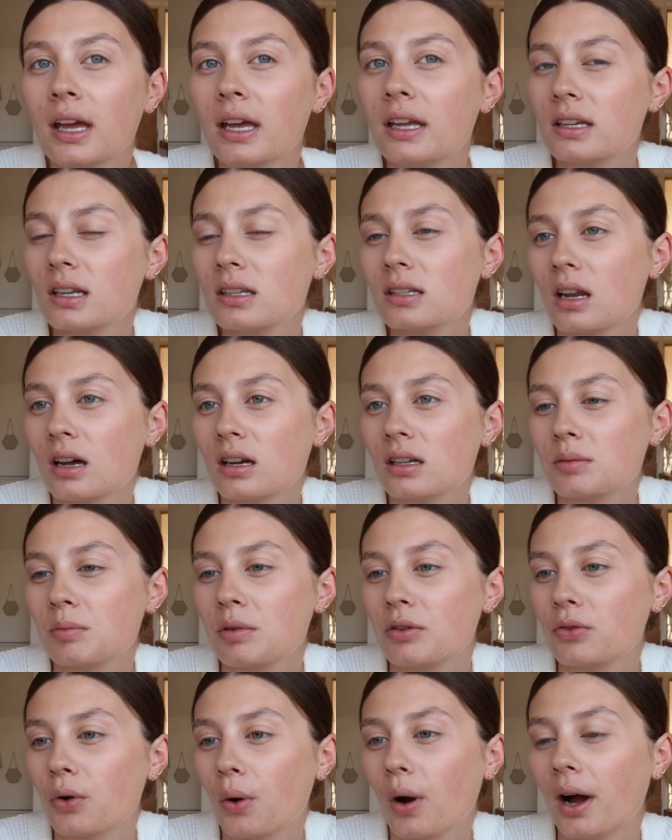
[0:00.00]
It does last
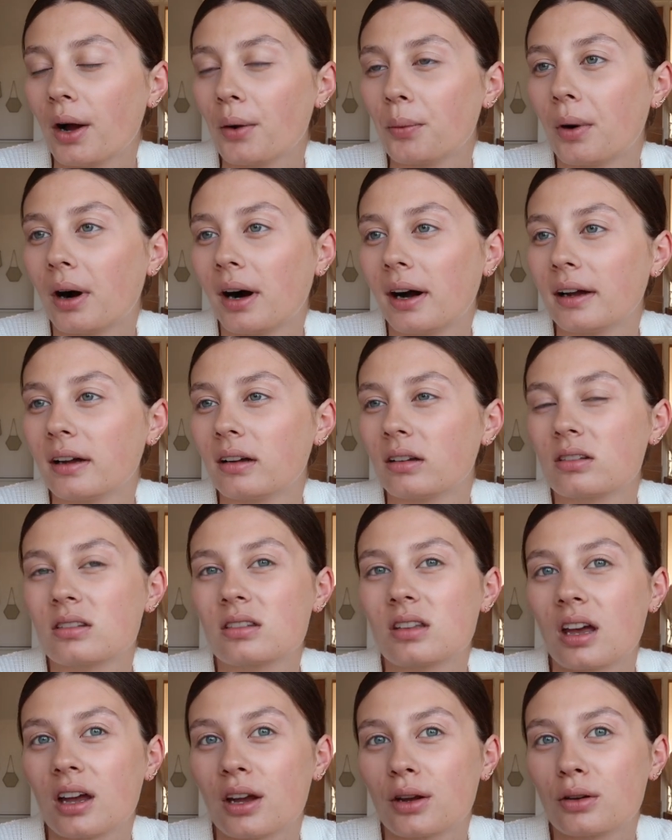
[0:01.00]
me for quite a while,
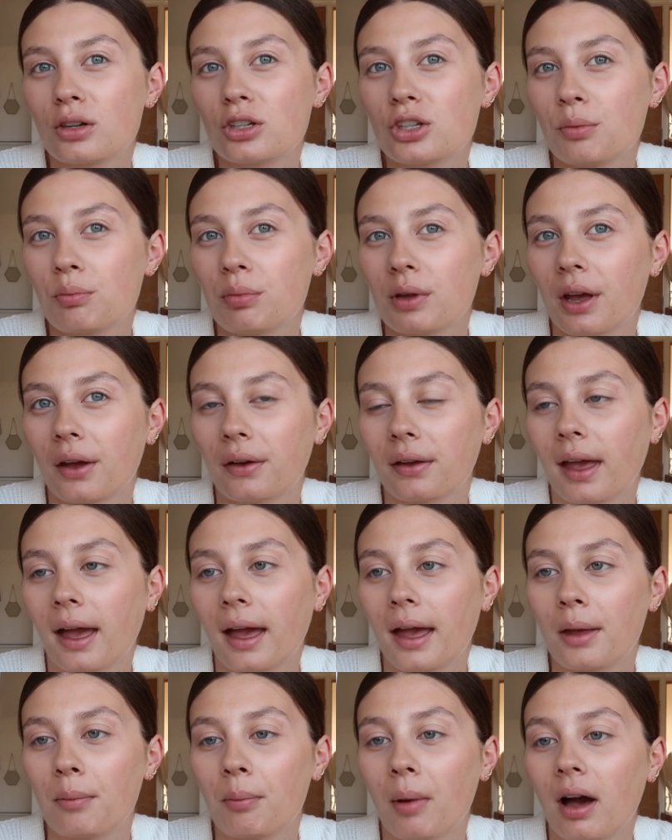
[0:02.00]
so should be okay,